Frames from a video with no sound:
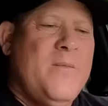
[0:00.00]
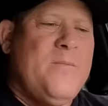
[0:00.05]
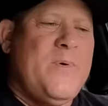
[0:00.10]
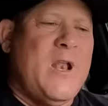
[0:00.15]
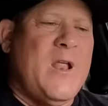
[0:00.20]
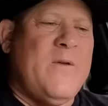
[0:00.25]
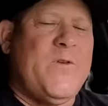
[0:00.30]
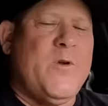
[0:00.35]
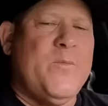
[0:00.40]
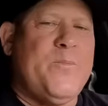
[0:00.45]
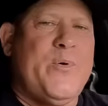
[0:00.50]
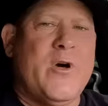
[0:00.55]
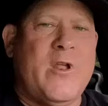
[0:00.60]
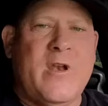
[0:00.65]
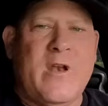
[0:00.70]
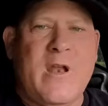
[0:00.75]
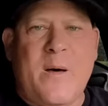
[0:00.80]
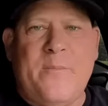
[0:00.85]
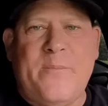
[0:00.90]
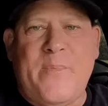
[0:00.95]
But if you put
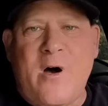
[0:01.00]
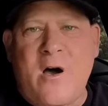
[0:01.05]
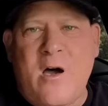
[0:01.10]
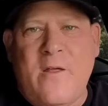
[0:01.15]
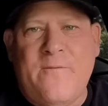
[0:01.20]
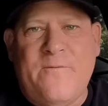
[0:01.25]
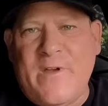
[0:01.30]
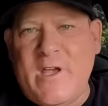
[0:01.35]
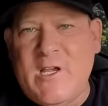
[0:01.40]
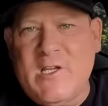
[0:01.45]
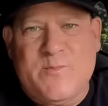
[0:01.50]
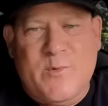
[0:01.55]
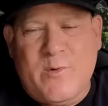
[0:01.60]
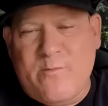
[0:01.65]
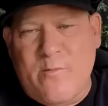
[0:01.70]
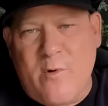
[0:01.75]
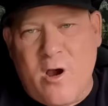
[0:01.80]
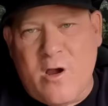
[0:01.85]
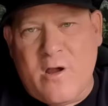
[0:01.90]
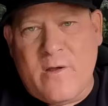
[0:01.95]
it up on
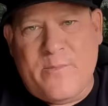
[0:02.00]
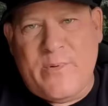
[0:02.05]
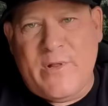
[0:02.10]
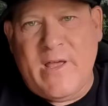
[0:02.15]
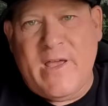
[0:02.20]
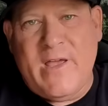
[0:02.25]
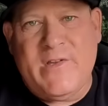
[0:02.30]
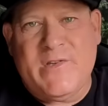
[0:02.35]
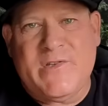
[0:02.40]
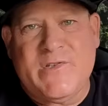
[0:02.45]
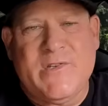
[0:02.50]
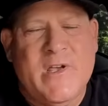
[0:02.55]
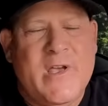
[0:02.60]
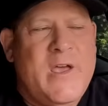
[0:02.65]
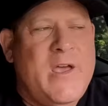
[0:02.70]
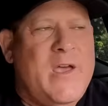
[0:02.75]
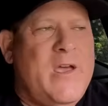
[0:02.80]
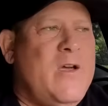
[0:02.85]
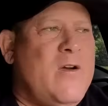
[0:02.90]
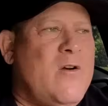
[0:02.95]
Facebook Marketplace
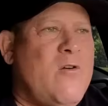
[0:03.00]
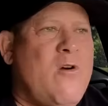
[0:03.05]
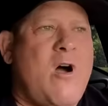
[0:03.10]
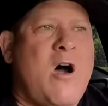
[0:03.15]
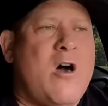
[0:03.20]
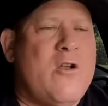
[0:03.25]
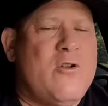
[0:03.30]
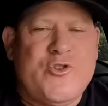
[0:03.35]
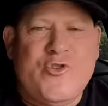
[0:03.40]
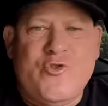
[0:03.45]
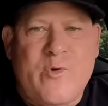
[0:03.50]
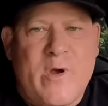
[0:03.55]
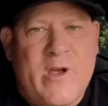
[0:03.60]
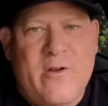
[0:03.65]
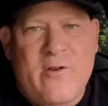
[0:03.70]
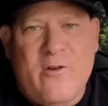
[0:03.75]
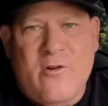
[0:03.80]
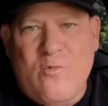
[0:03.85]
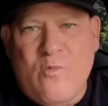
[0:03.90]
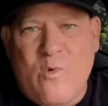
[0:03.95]
or Auto
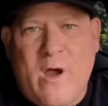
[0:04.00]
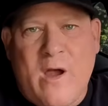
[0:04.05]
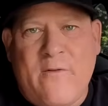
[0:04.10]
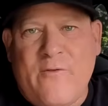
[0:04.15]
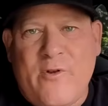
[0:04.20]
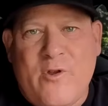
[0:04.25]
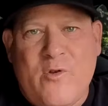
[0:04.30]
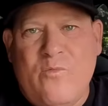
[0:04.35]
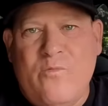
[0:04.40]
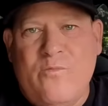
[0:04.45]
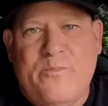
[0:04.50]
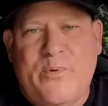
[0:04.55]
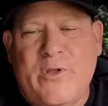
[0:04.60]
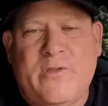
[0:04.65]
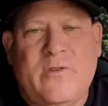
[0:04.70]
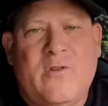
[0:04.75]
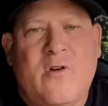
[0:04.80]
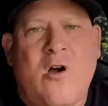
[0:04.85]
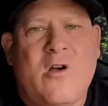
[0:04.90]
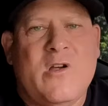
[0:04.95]
Trader or wherever you
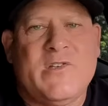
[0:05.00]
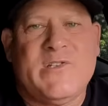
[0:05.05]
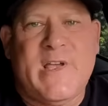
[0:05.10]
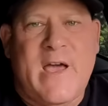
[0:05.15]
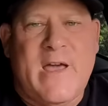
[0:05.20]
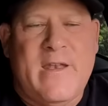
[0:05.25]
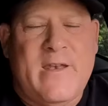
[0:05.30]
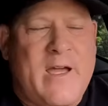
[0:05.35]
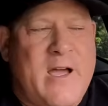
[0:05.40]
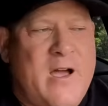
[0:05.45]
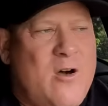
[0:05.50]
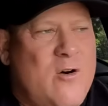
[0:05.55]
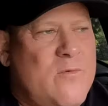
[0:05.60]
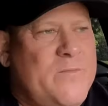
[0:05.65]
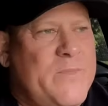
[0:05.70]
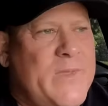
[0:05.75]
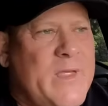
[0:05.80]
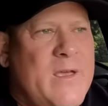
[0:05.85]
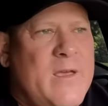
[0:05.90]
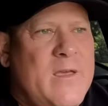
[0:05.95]
put cars at now,
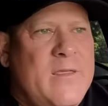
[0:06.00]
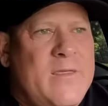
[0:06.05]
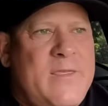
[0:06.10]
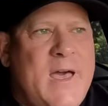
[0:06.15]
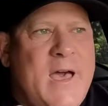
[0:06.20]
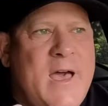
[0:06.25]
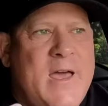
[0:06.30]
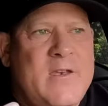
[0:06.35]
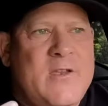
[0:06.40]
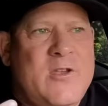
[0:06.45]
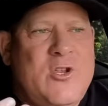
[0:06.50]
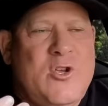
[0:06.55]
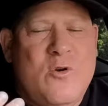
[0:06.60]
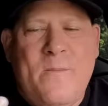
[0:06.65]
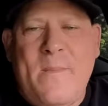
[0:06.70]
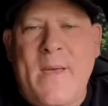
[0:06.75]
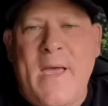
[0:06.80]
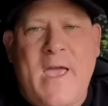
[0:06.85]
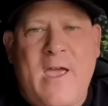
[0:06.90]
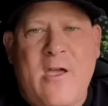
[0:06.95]
that you
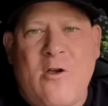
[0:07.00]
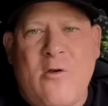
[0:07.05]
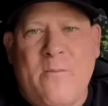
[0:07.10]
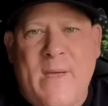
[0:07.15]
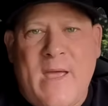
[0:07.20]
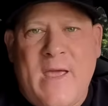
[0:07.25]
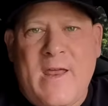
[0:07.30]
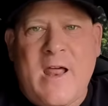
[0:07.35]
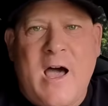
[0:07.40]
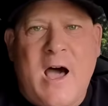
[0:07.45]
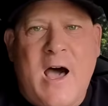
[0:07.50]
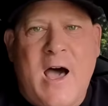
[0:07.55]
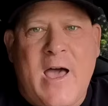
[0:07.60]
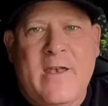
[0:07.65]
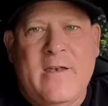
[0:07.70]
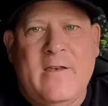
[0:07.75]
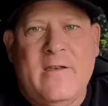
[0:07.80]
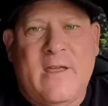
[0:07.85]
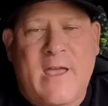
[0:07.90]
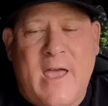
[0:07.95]
may or may
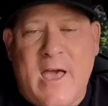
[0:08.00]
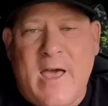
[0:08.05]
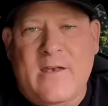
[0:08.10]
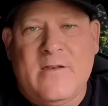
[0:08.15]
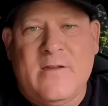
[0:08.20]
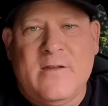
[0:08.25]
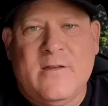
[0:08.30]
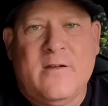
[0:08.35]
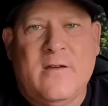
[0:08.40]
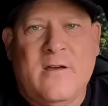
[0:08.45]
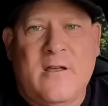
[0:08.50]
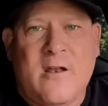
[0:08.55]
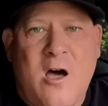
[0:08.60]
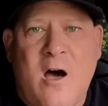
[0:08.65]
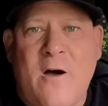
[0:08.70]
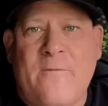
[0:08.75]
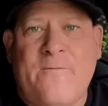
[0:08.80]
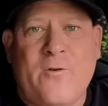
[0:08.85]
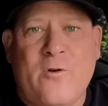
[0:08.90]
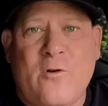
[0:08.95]
not get an
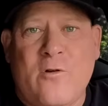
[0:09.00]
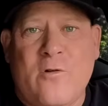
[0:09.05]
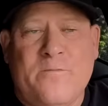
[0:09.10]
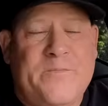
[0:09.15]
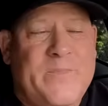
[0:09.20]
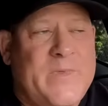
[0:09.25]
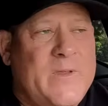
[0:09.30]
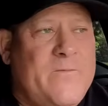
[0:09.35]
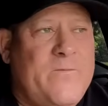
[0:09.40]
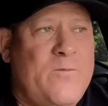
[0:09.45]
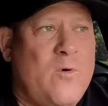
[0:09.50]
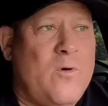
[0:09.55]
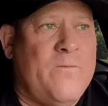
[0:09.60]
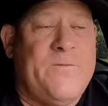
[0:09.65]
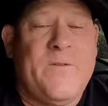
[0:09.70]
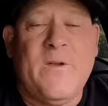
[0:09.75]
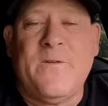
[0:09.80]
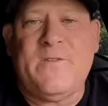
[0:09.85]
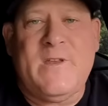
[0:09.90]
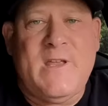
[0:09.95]
offer for
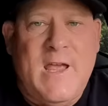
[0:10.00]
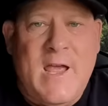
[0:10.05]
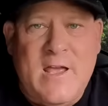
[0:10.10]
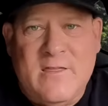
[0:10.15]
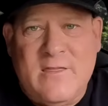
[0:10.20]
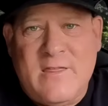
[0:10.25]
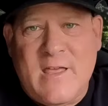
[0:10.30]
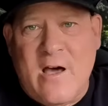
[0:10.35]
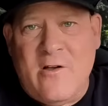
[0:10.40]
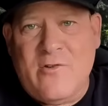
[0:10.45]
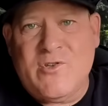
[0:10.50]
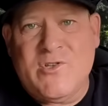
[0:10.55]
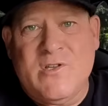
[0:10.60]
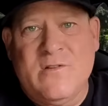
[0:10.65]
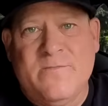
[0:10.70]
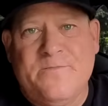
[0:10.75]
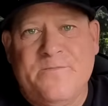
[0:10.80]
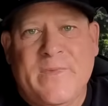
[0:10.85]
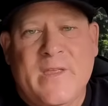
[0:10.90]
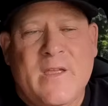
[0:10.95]

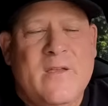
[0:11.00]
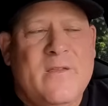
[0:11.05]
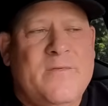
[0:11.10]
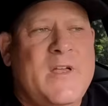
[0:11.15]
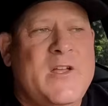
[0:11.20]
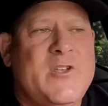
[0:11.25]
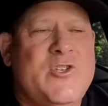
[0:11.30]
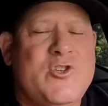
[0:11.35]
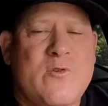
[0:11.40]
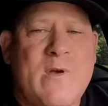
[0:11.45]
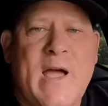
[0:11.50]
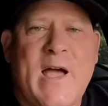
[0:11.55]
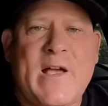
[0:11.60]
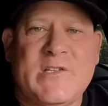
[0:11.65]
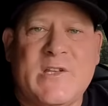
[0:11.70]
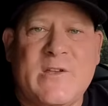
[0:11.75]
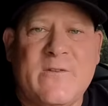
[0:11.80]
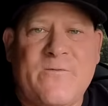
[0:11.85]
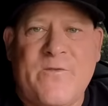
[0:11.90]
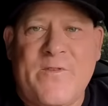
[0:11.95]
58,000 that you're
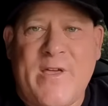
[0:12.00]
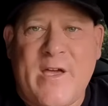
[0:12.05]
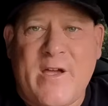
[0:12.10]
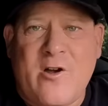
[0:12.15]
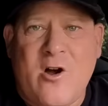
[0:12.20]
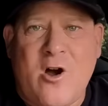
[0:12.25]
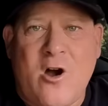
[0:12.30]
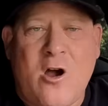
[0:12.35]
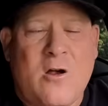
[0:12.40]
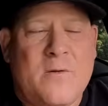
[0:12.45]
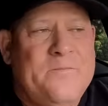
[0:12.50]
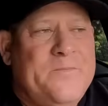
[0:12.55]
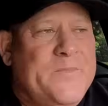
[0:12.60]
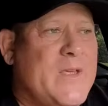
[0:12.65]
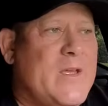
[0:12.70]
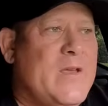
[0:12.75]
asking for that car.